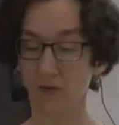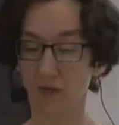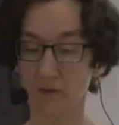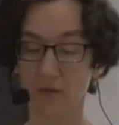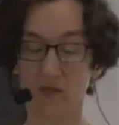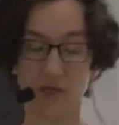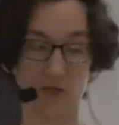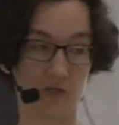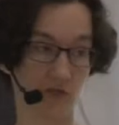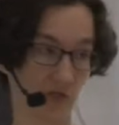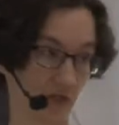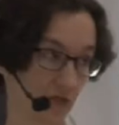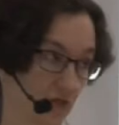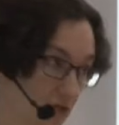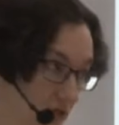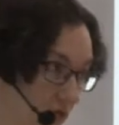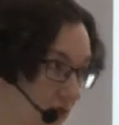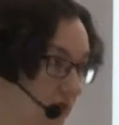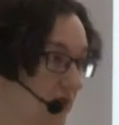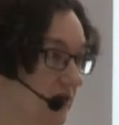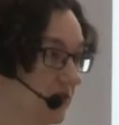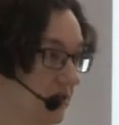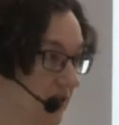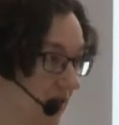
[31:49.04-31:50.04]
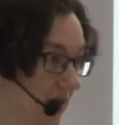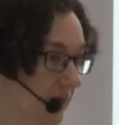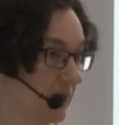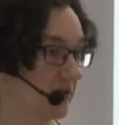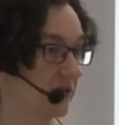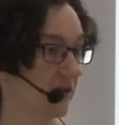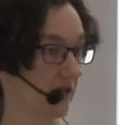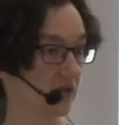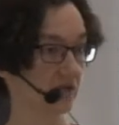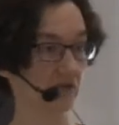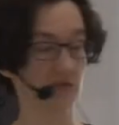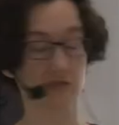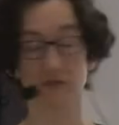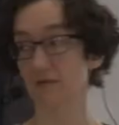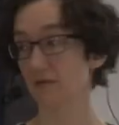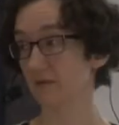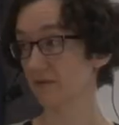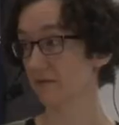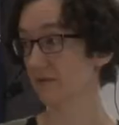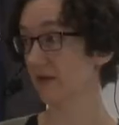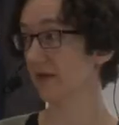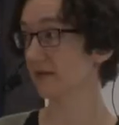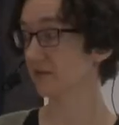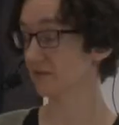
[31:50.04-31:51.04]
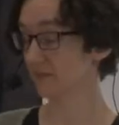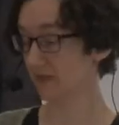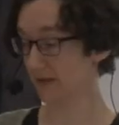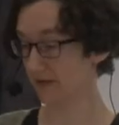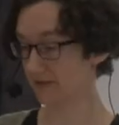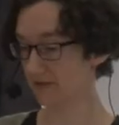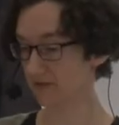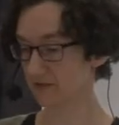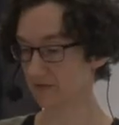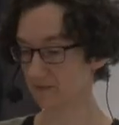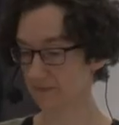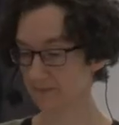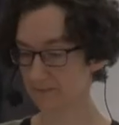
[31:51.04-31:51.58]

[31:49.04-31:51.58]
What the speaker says: we can just choose the segmentation that's best.